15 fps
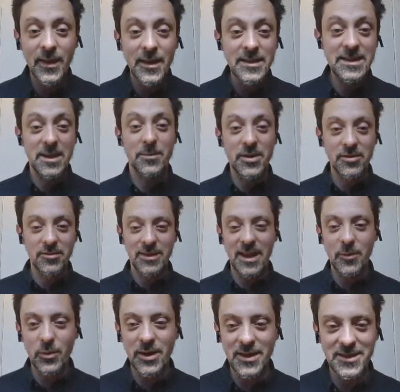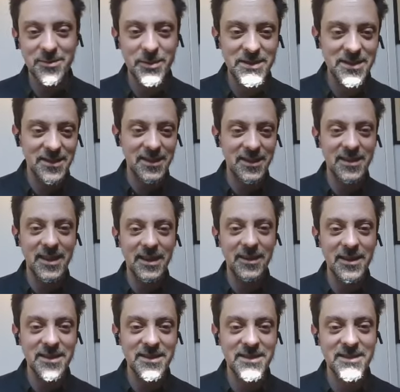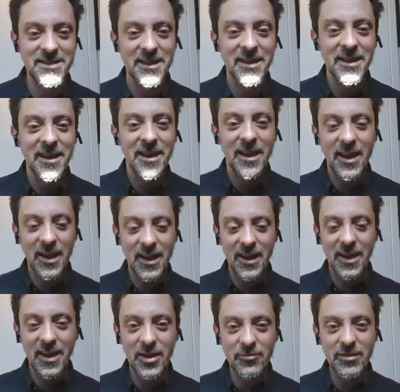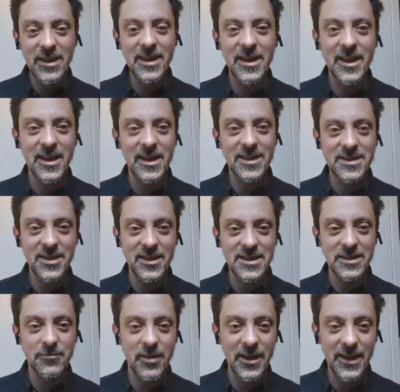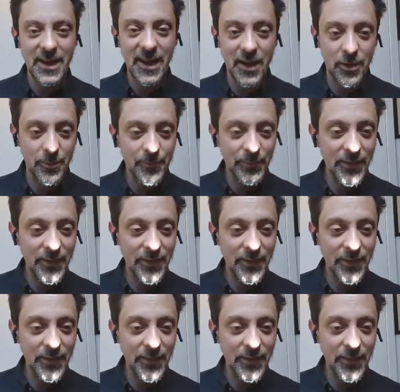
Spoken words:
deep neural networks, which are the thing that's really exciting right now.